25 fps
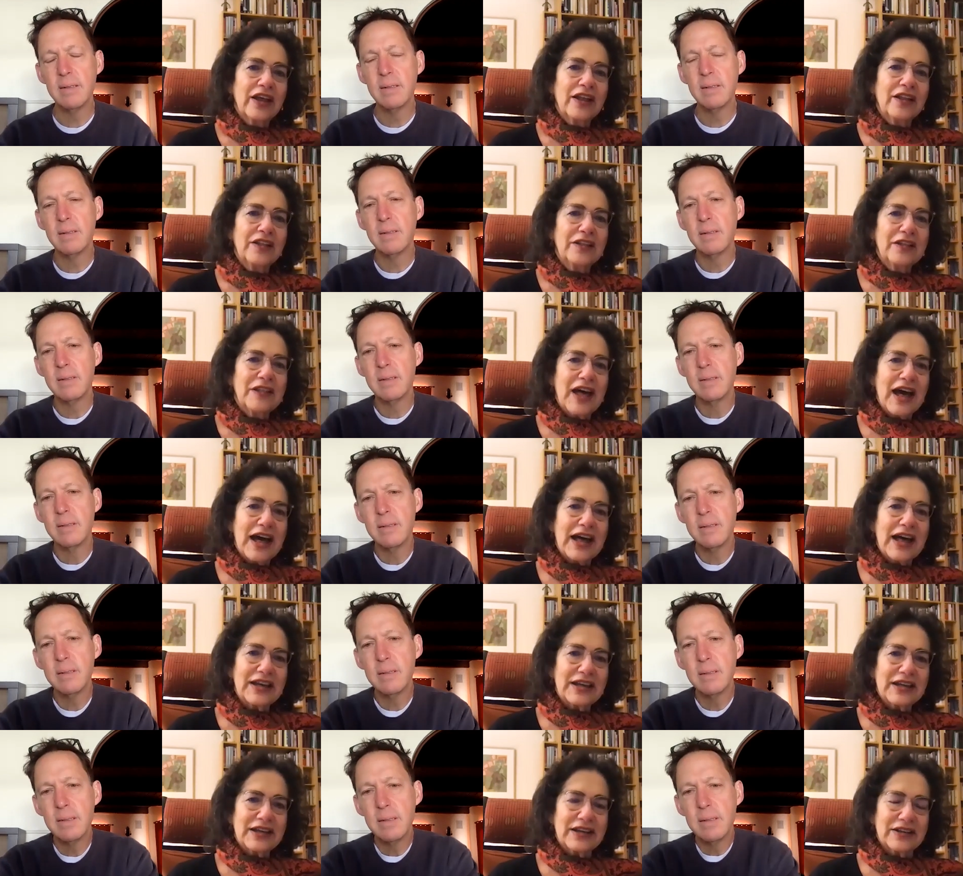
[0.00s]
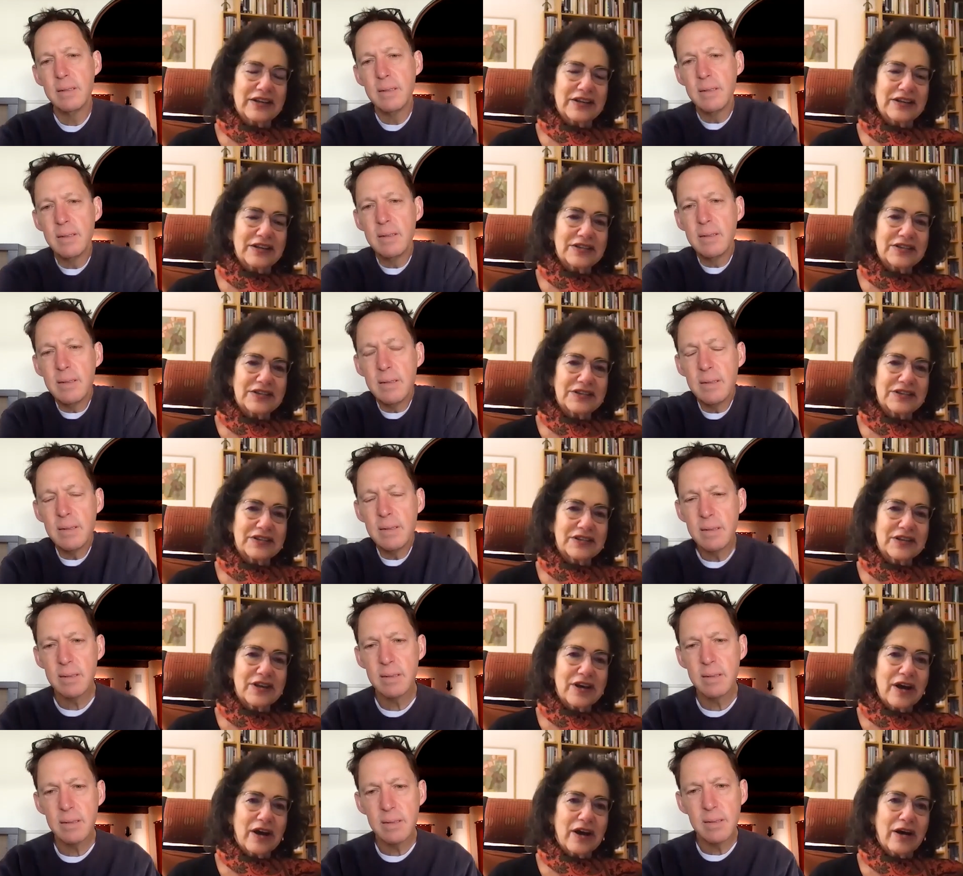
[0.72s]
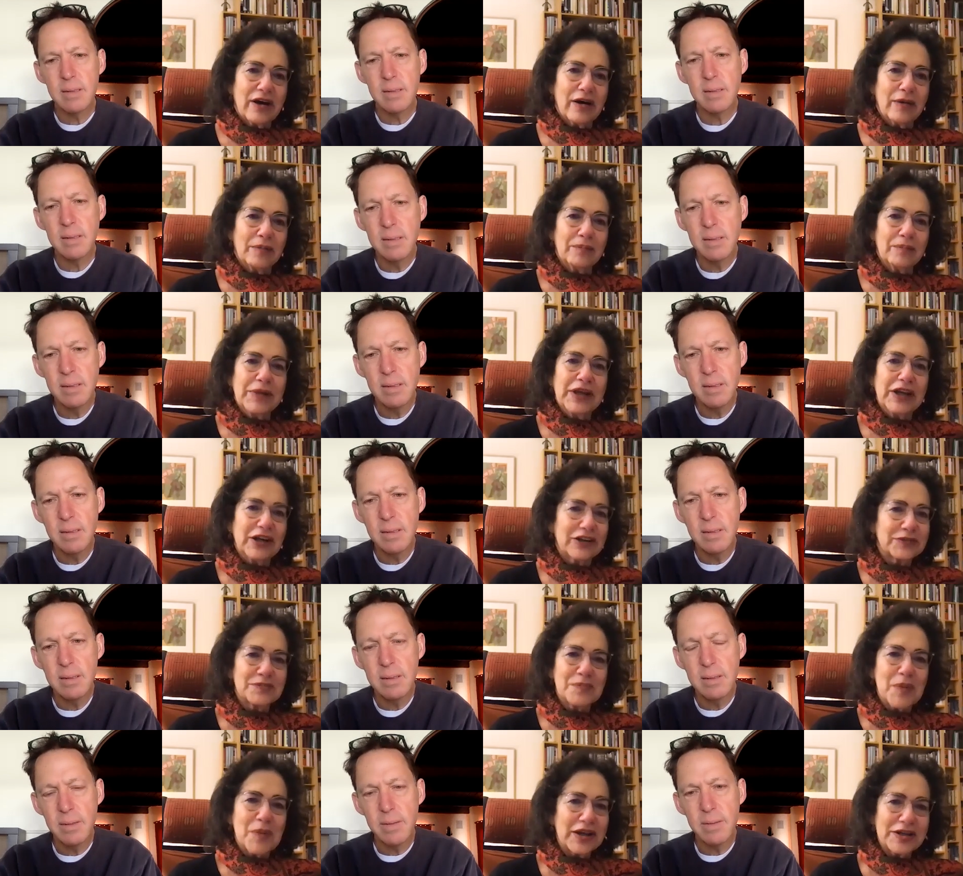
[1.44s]
Speaker 1: That is, um, because
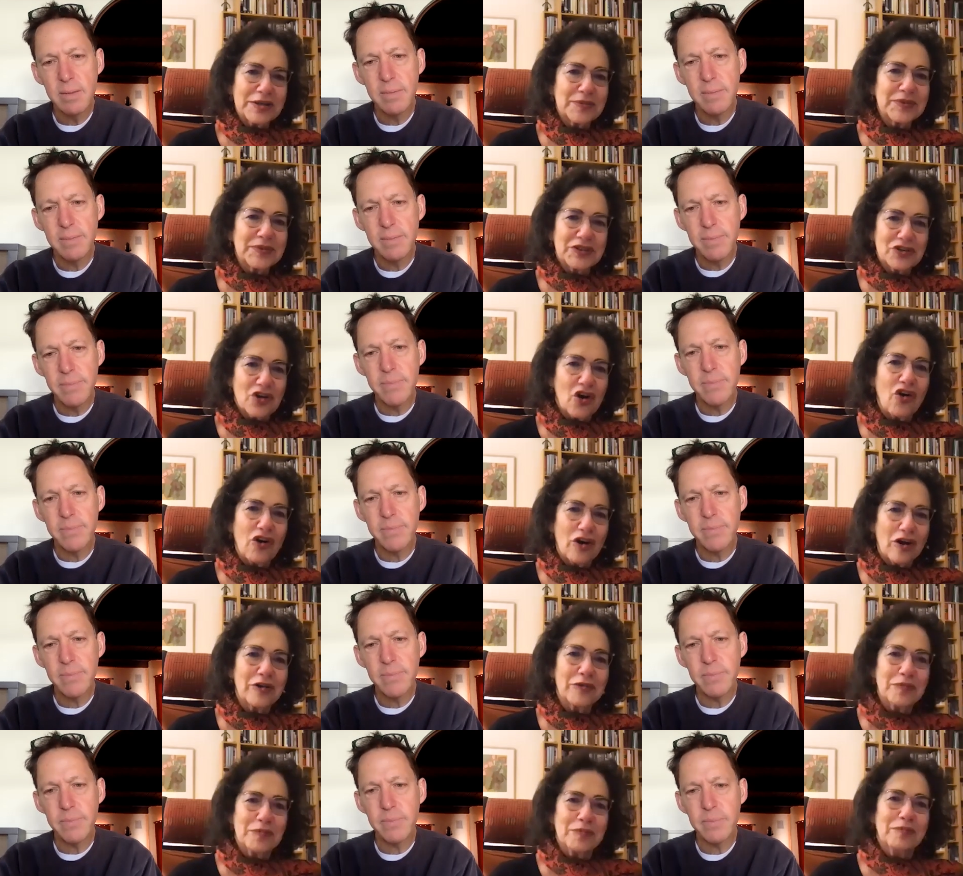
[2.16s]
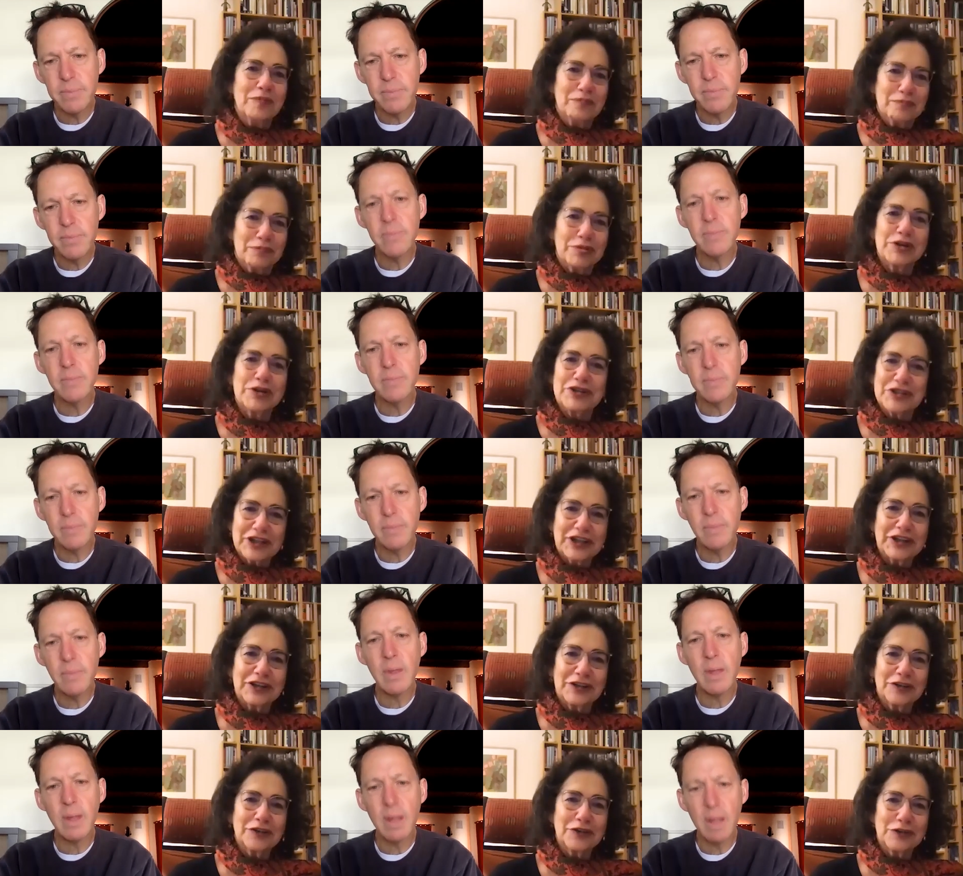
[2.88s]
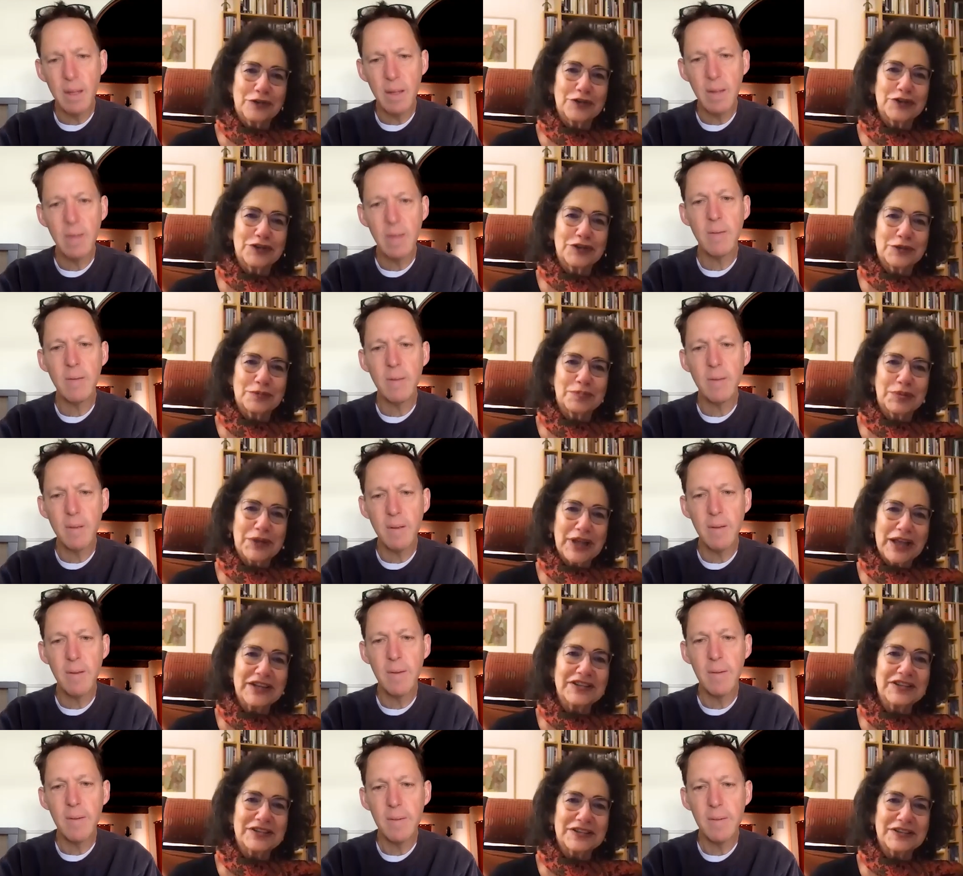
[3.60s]
monuments are particular to
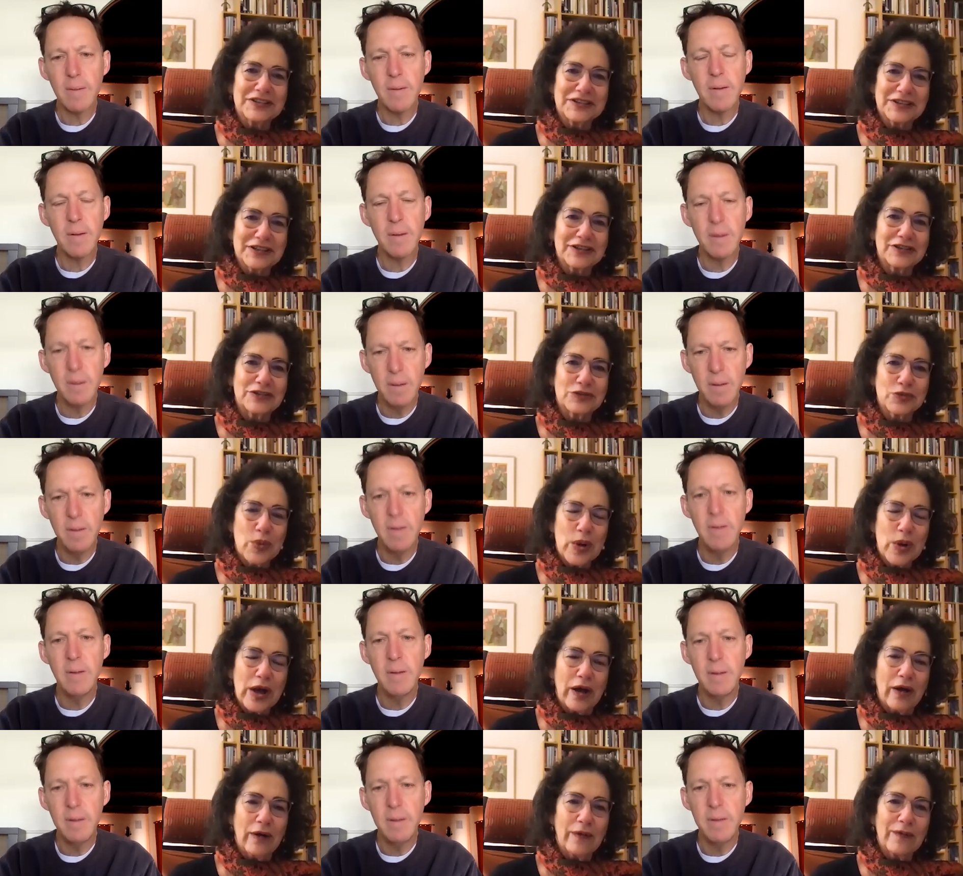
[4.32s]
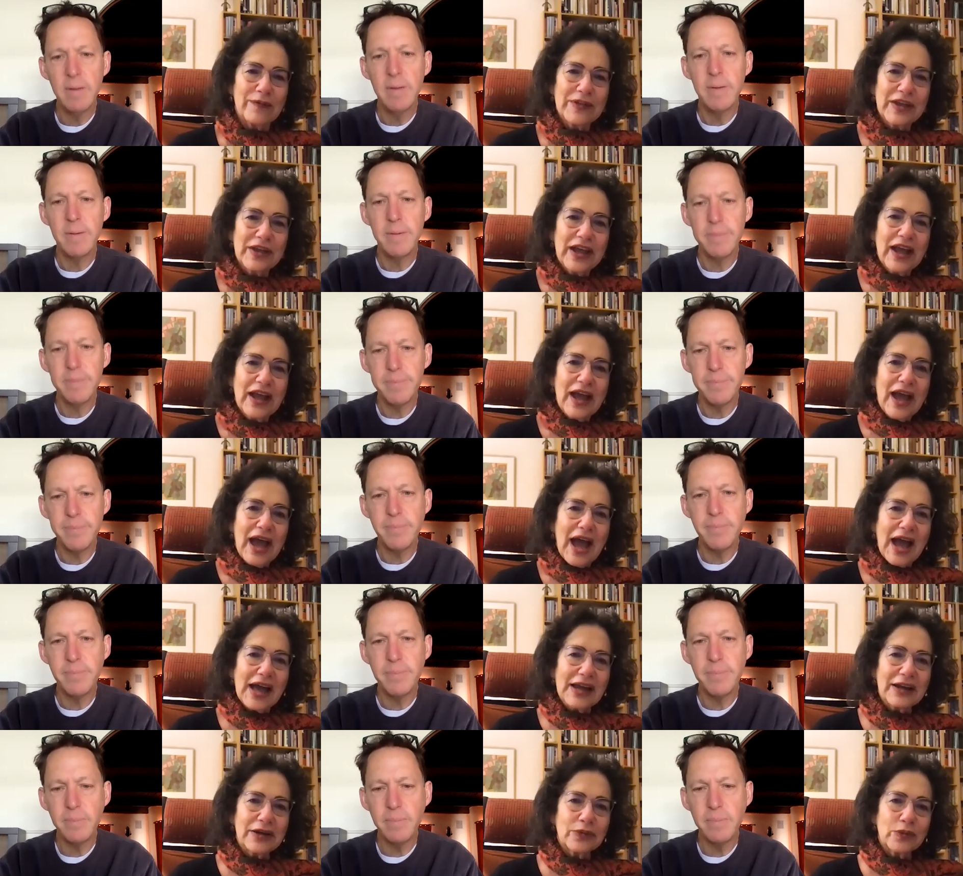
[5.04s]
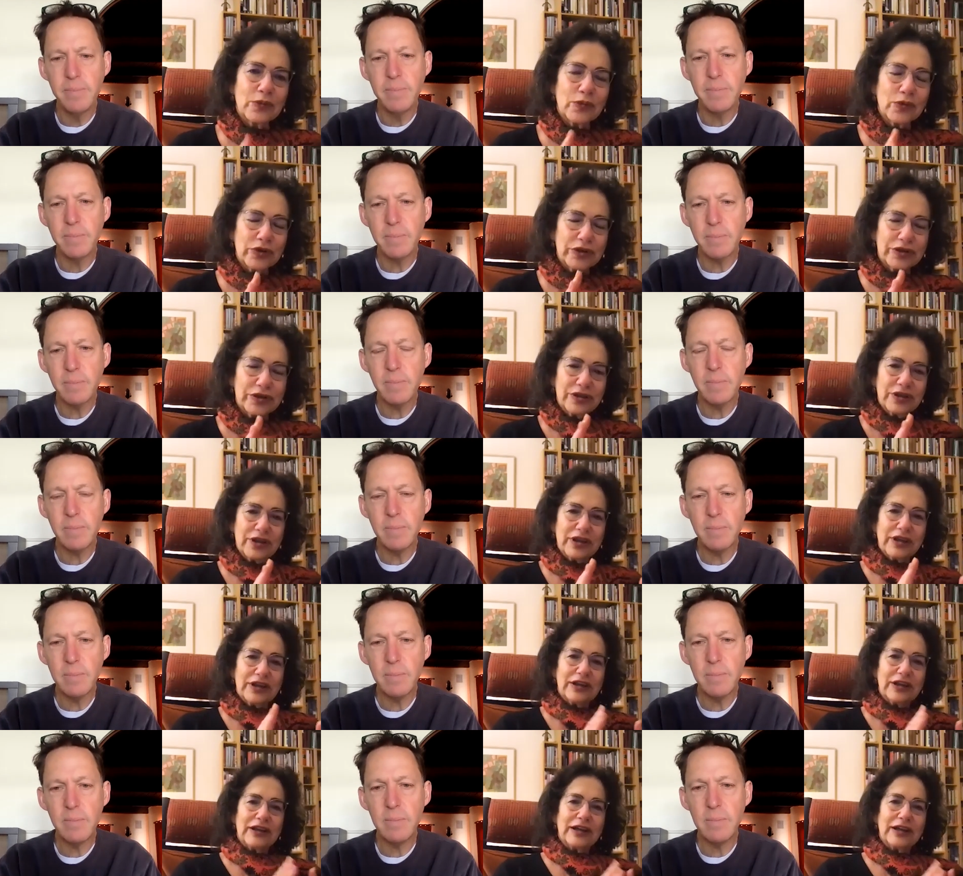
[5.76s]
places as well. And it would